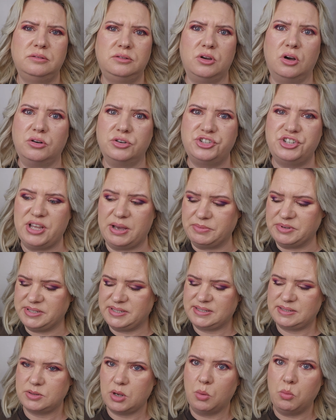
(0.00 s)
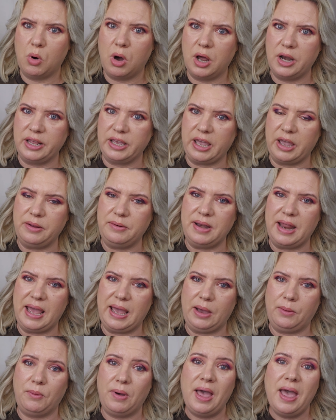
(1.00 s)
Gosh, that was a while ago
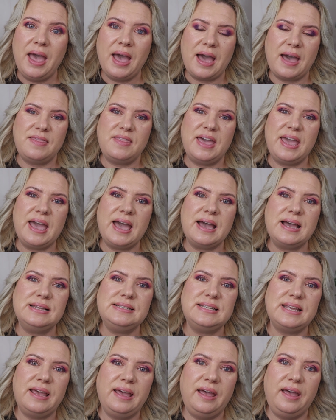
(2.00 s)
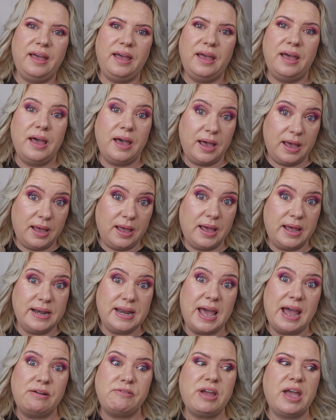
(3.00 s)
now. And they had uh,
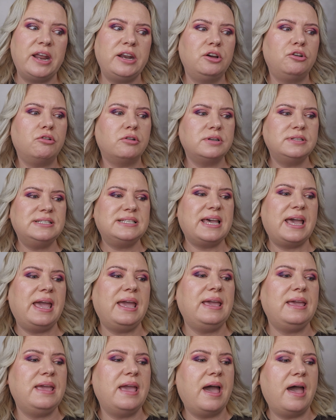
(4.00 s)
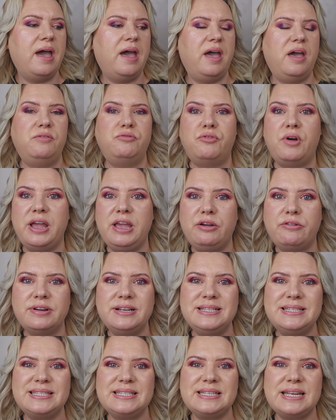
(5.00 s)
an Ariana Grande uh,
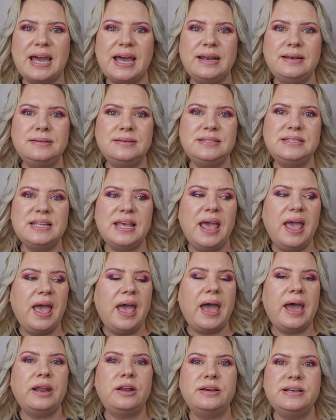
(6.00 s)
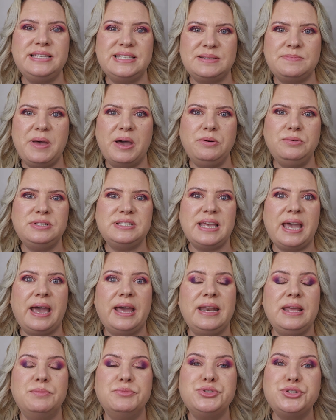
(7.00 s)
fragrance stand and I smelt it
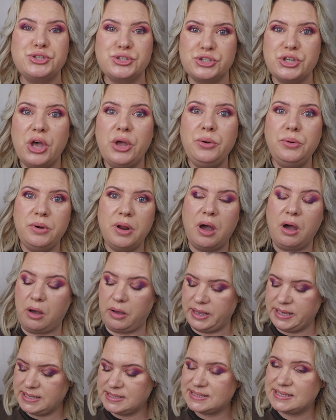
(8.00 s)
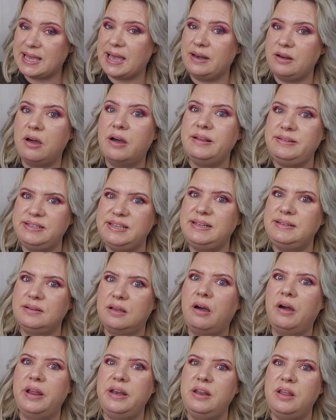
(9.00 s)
and it was so nice. And I did
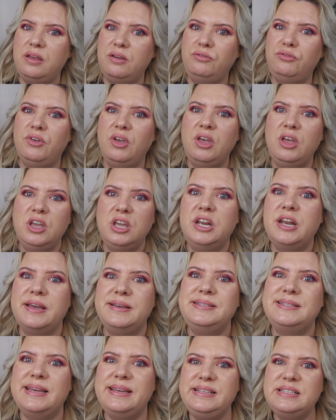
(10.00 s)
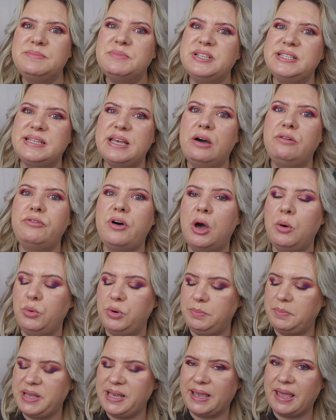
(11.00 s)
kind of, you know, say to myself, I
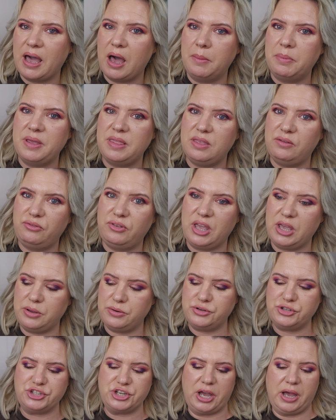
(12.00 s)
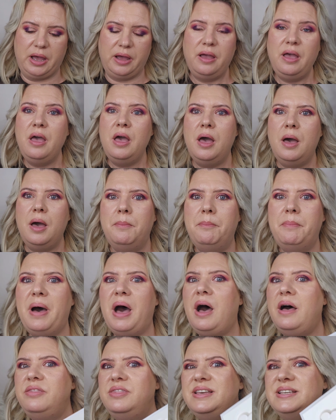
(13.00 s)
would pick it up in the future.
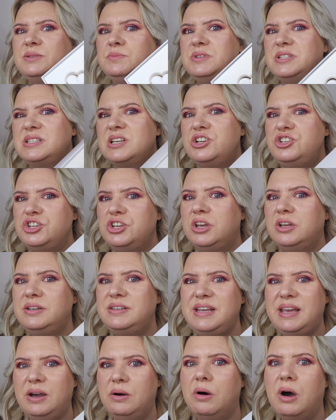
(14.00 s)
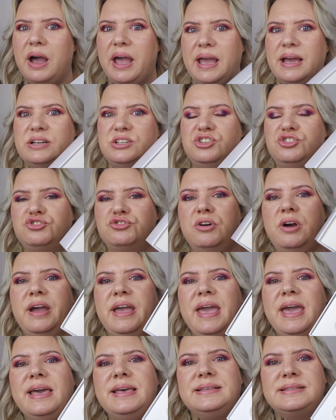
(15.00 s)
But this was such a good deal. I had to try
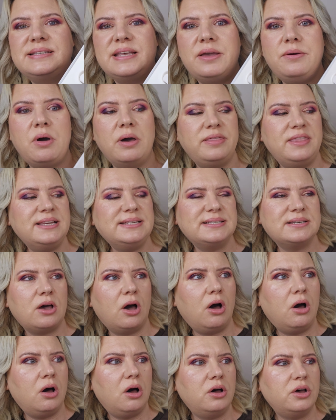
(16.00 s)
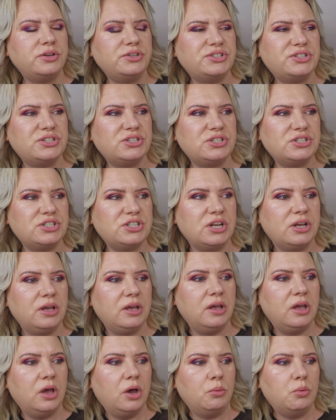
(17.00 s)
it. So this cost
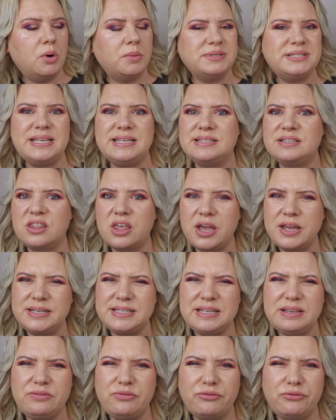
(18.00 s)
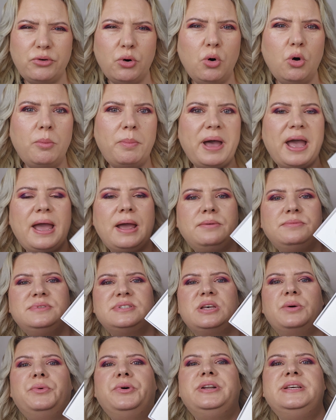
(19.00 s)
what was this?
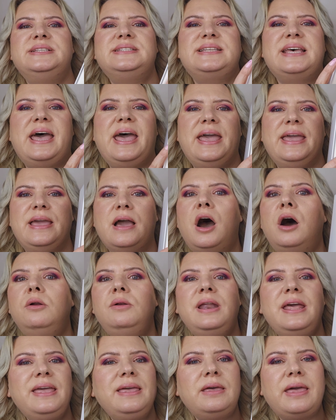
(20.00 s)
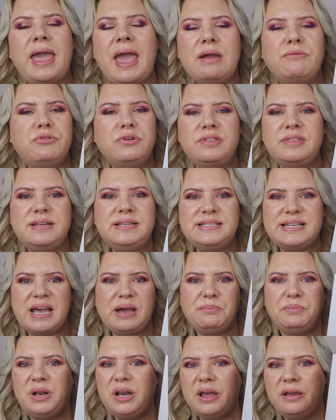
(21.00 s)
£34, I want to say. I'll link everything
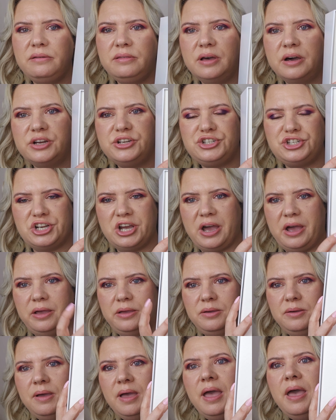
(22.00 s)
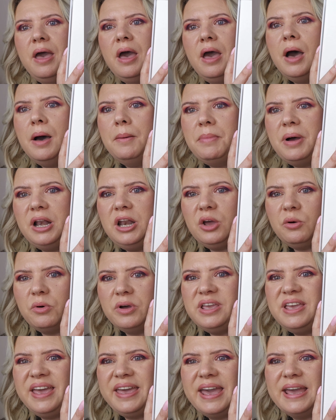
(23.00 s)
down below that I show. But look
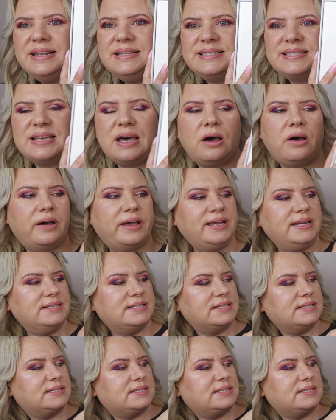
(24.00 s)
what you get inside.